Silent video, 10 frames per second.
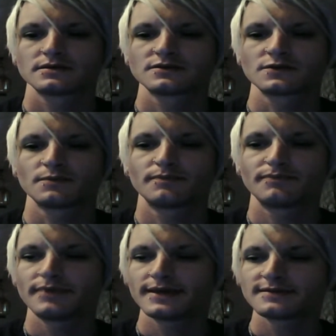So
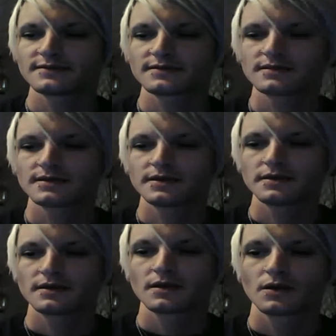
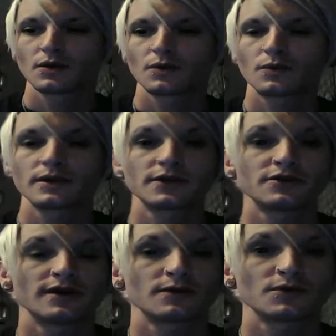basically, when you're
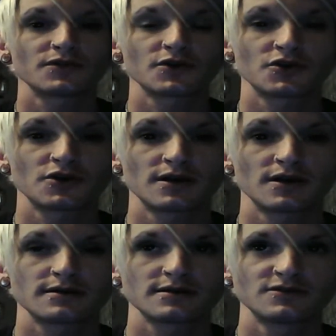done with the
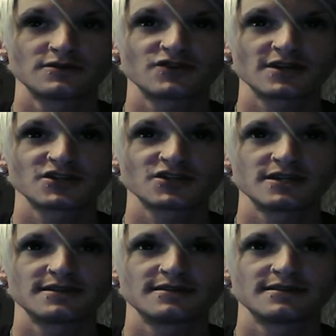
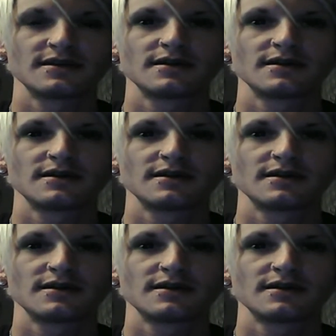construction,